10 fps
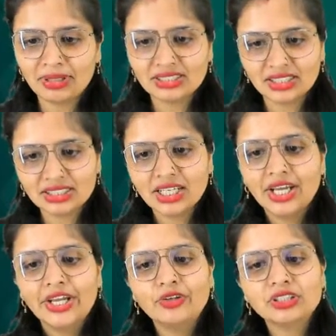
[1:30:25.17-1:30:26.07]
is,
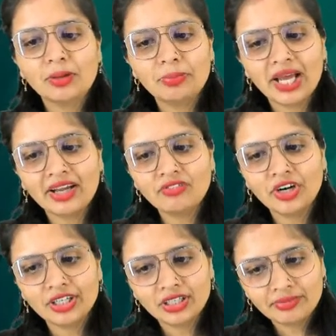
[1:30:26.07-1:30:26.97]
you supply
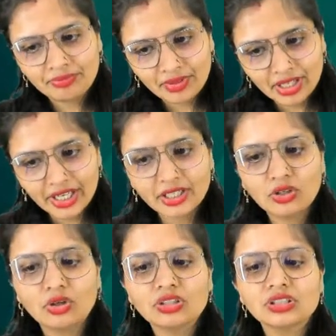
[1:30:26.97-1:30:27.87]
water, it
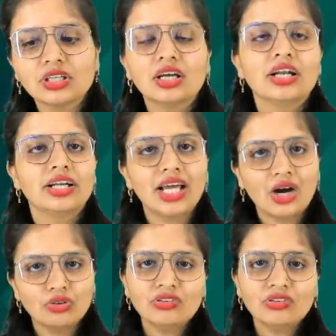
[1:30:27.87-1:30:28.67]
goes down.